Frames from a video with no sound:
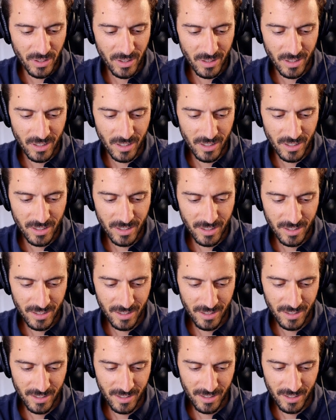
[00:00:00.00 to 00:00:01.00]
with your
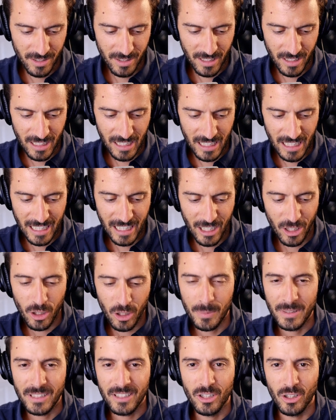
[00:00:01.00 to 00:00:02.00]

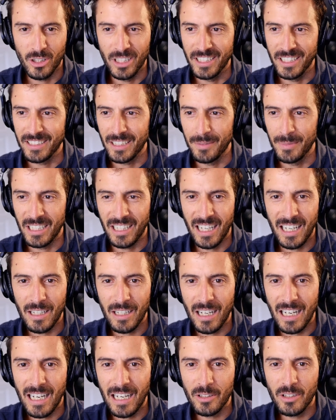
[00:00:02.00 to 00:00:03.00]
economist colleagues? I mean,
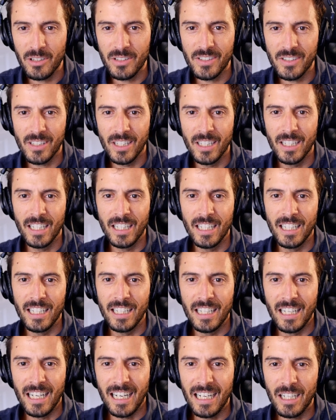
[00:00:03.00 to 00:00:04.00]
how, how does,
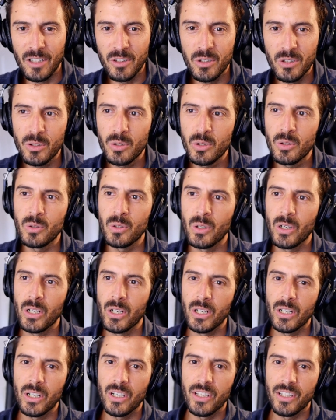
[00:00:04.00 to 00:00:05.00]
how do you,
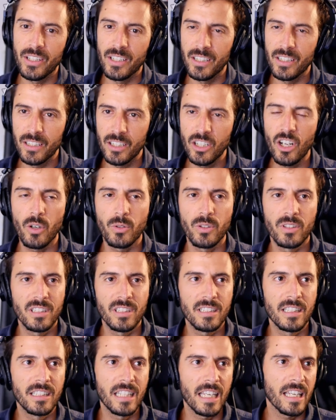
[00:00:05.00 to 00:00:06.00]
you know,
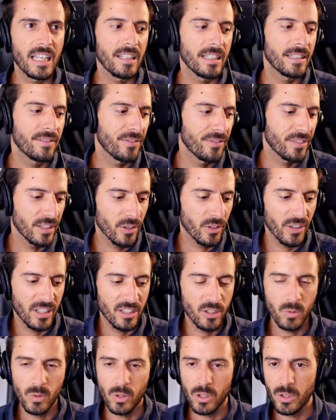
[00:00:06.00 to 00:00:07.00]
did they feel
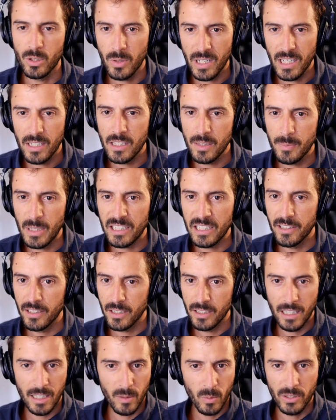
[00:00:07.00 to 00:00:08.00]
that you were crazy back in
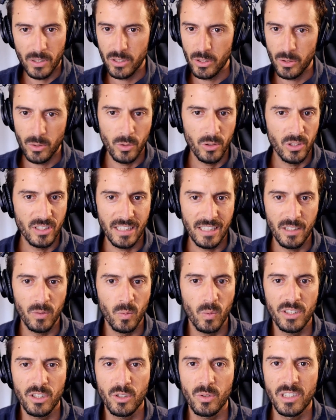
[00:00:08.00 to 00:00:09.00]
the day when you
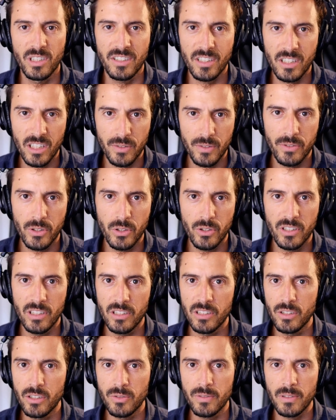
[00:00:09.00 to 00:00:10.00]
said what you discovered?
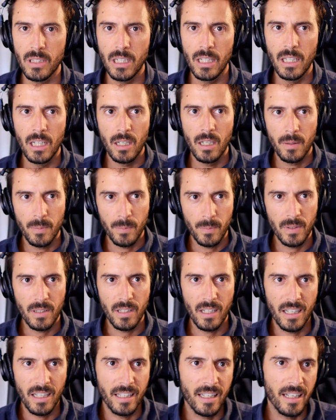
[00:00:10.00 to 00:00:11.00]
Did you?
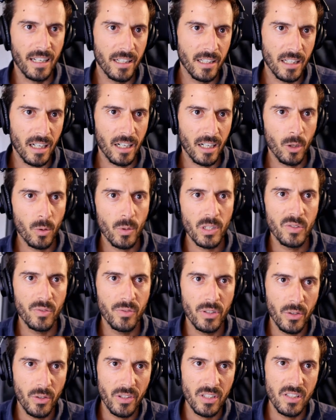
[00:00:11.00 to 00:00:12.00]
I, I, I always
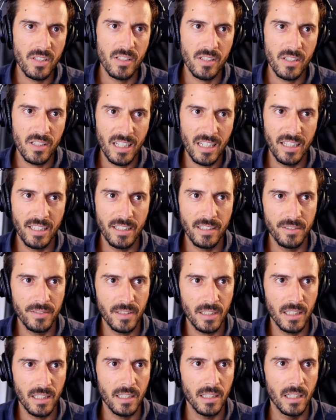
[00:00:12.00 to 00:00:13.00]
feel this is kind of
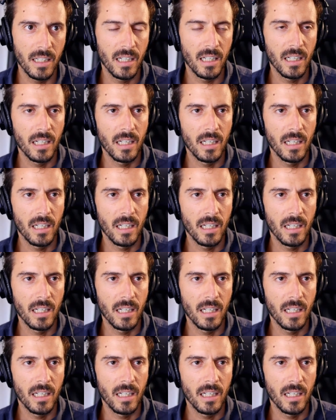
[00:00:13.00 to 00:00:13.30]
a